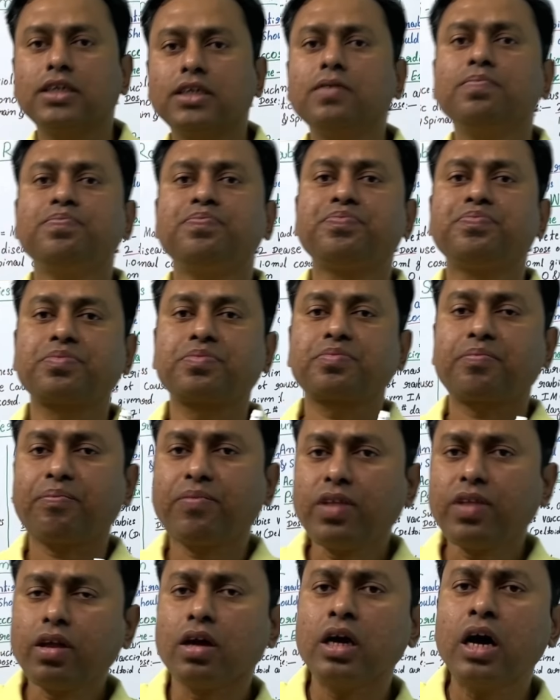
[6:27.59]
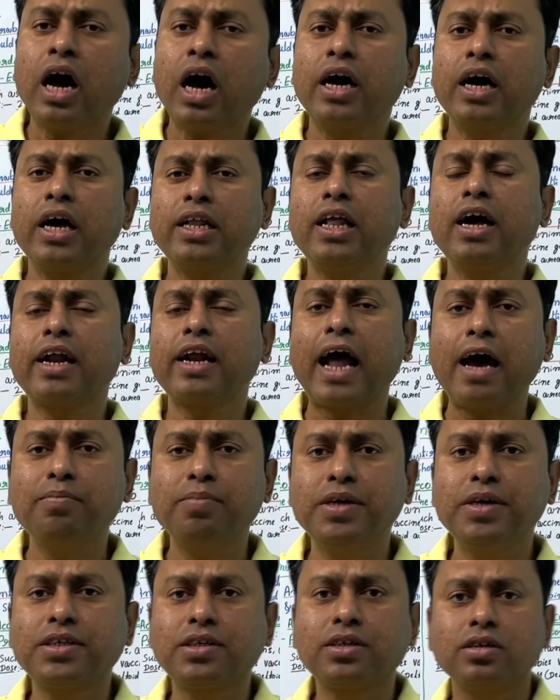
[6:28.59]
the
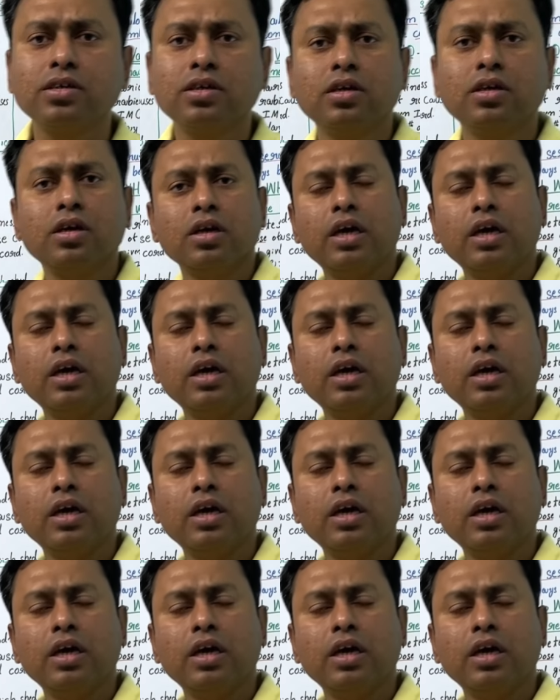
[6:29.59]
rabies